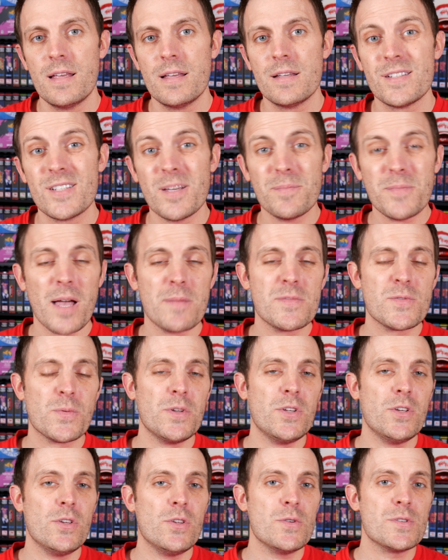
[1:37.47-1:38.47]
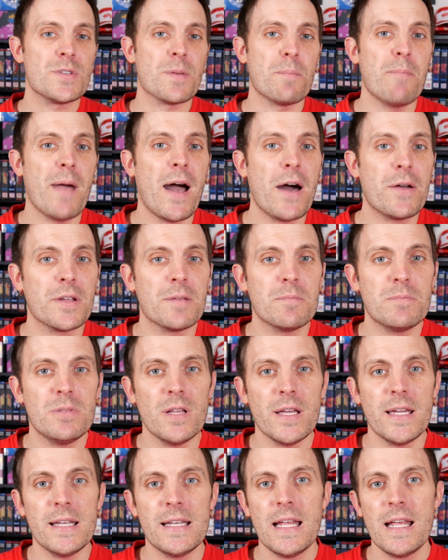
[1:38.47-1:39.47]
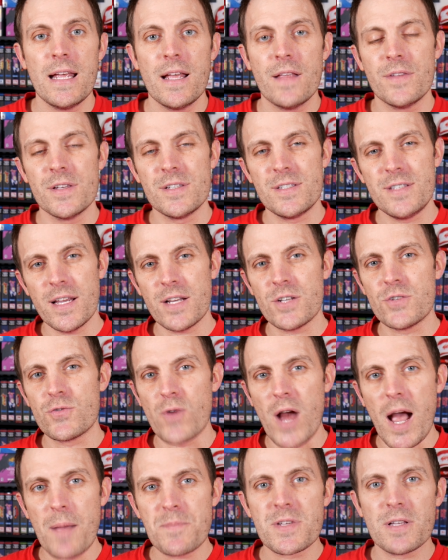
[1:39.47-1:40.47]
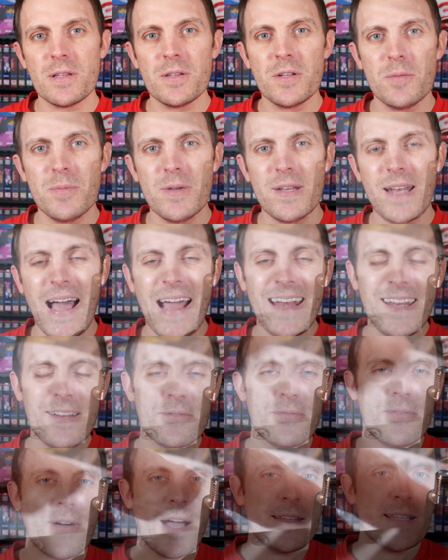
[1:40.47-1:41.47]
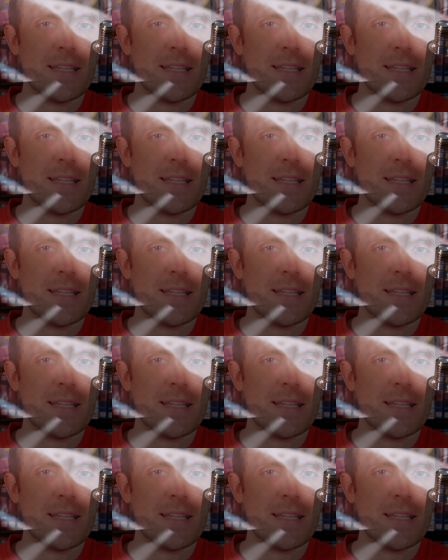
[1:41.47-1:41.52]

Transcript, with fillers: Sometimes when you use a mounting plate, the stick drops a little bit. I didn't find